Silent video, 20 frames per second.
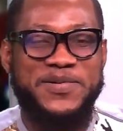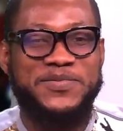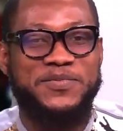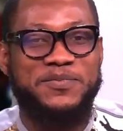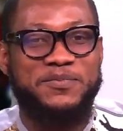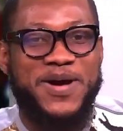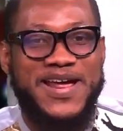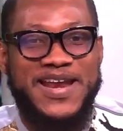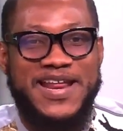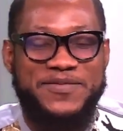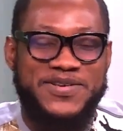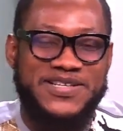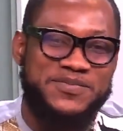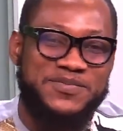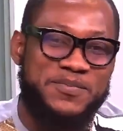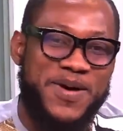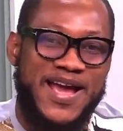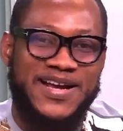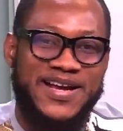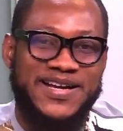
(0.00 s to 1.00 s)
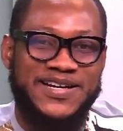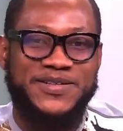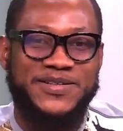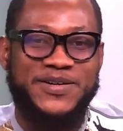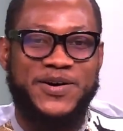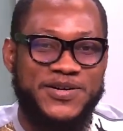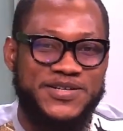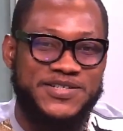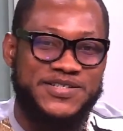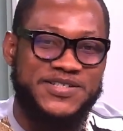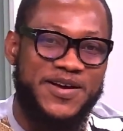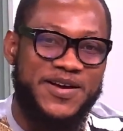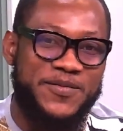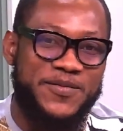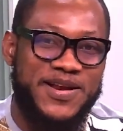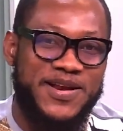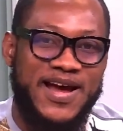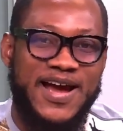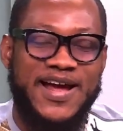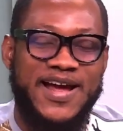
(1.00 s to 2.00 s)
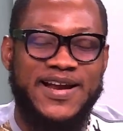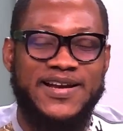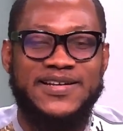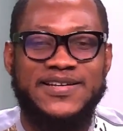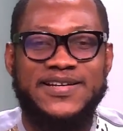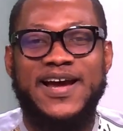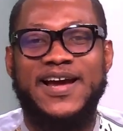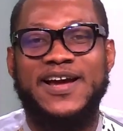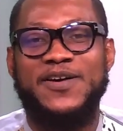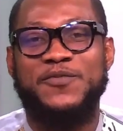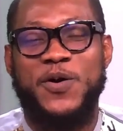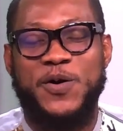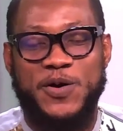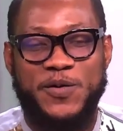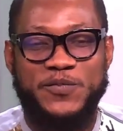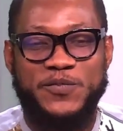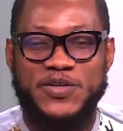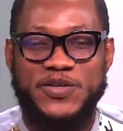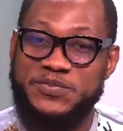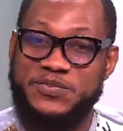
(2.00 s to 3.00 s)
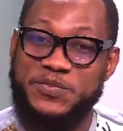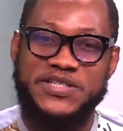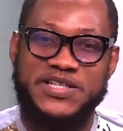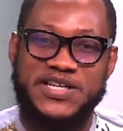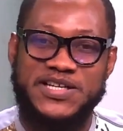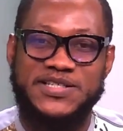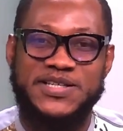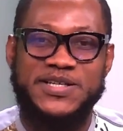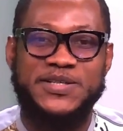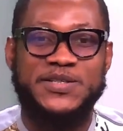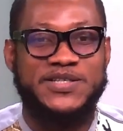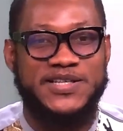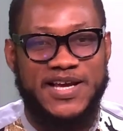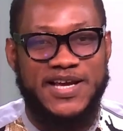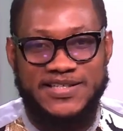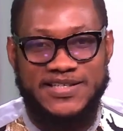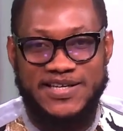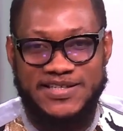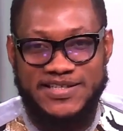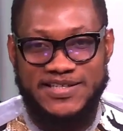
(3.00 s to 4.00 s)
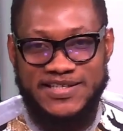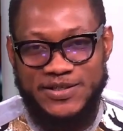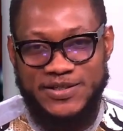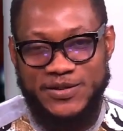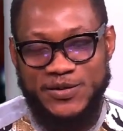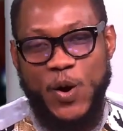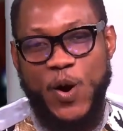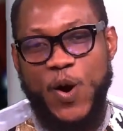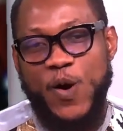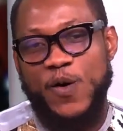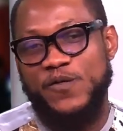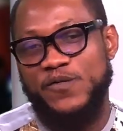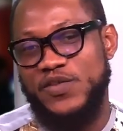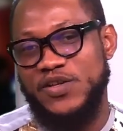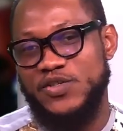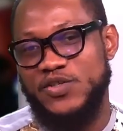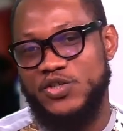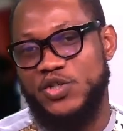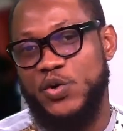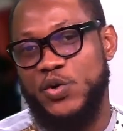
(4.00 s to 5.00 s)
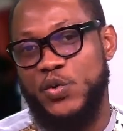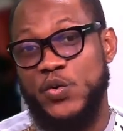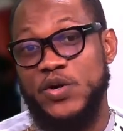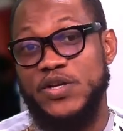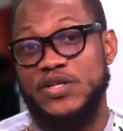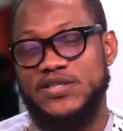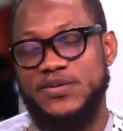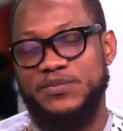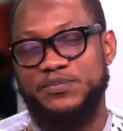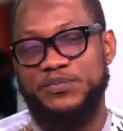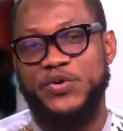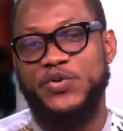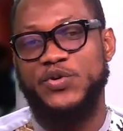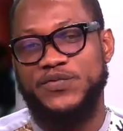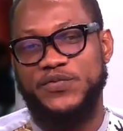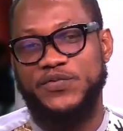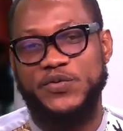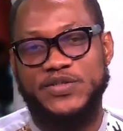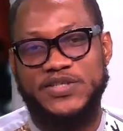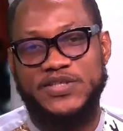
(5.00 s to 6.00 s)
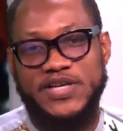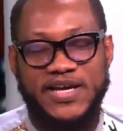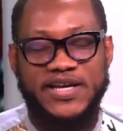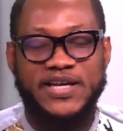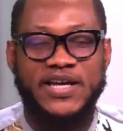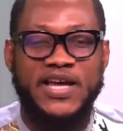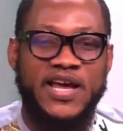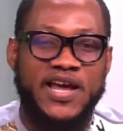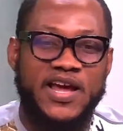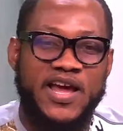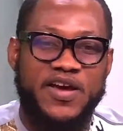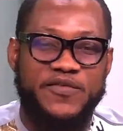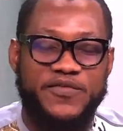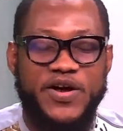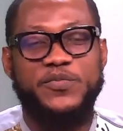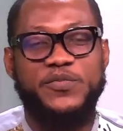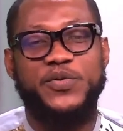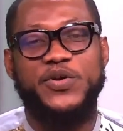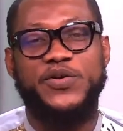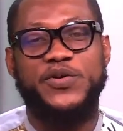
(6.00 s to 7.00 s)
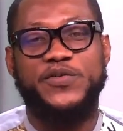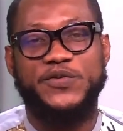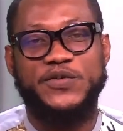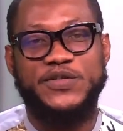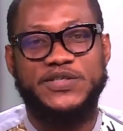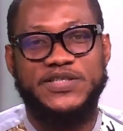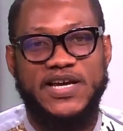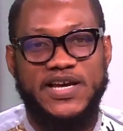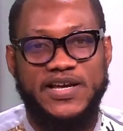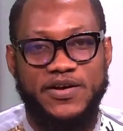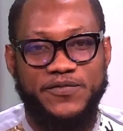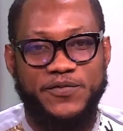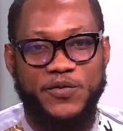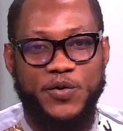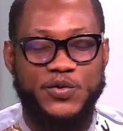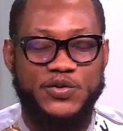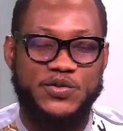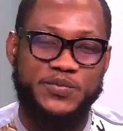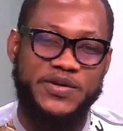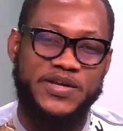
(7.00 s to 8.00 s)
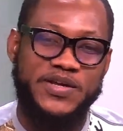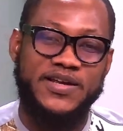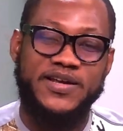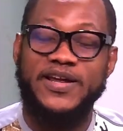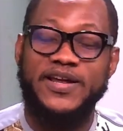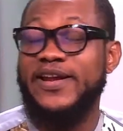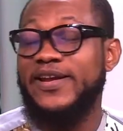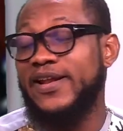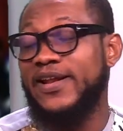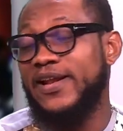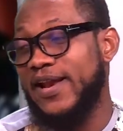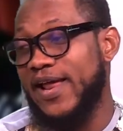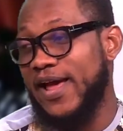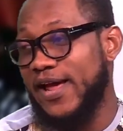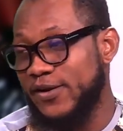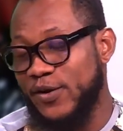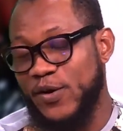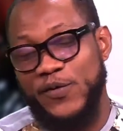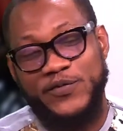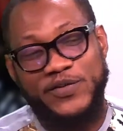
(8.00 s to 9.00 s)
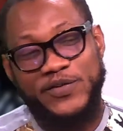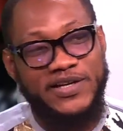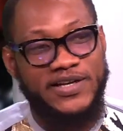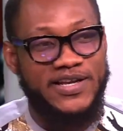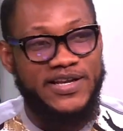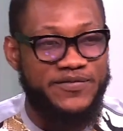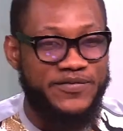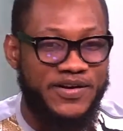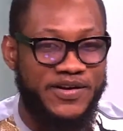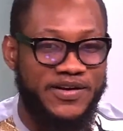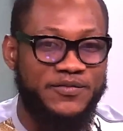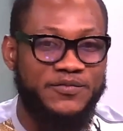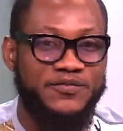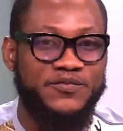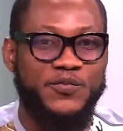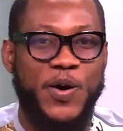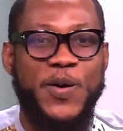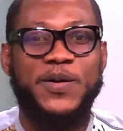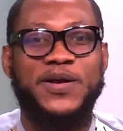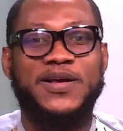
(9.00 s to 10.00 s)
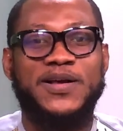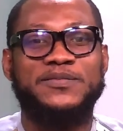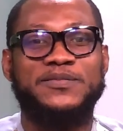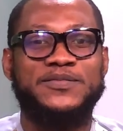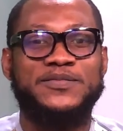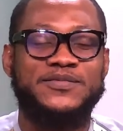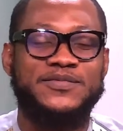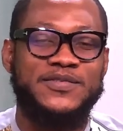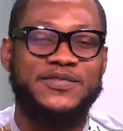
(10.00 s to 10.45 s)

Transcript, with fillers: My name is Michael Odimena, and I welcome you especially to today's edition of the show. It's a beautiful day, a very beautiful day, of course, to be in the land of the living. Welcome.